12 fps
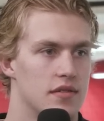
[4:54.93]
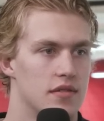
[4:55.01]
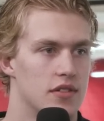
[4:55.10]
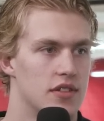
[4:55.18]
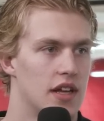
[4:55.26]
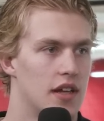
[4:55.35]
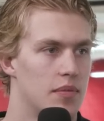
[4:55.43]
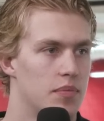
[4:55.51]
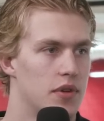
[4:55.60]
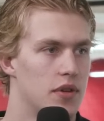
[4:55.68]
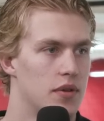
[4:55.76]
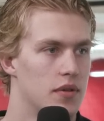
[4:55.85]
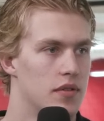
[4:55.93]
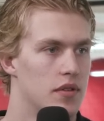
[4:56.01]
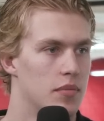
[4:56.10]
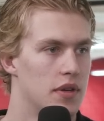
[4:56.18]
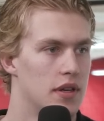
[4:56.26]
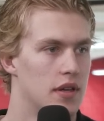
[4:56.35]
just help you
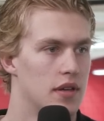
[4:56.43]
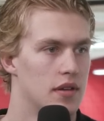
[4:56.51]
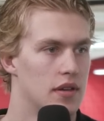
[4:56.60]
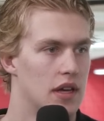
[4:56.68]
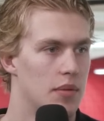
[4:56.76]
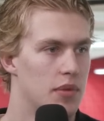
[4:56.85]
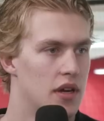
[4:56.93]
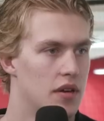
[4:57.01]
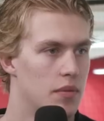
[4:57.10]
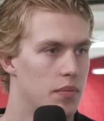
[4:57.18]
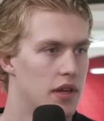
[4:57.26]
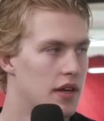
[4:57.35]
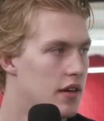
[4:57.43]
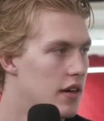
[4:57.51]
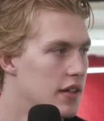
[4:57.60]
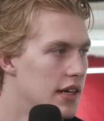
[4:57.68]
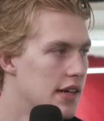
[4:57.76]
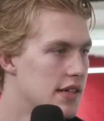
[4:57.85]
to be a better player
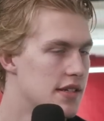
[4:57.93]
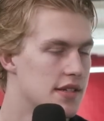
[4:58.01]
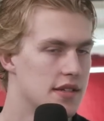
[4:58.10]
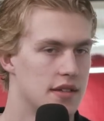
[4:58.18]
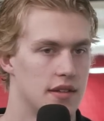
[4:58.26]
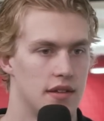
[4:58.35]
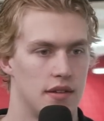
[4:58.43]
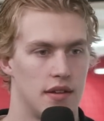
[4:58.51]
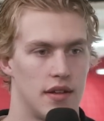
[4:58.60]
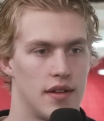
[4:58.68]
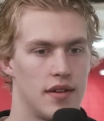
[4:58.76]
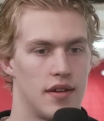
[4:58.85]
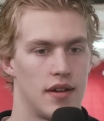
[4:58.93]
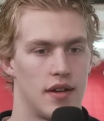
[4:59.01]
on the ice, and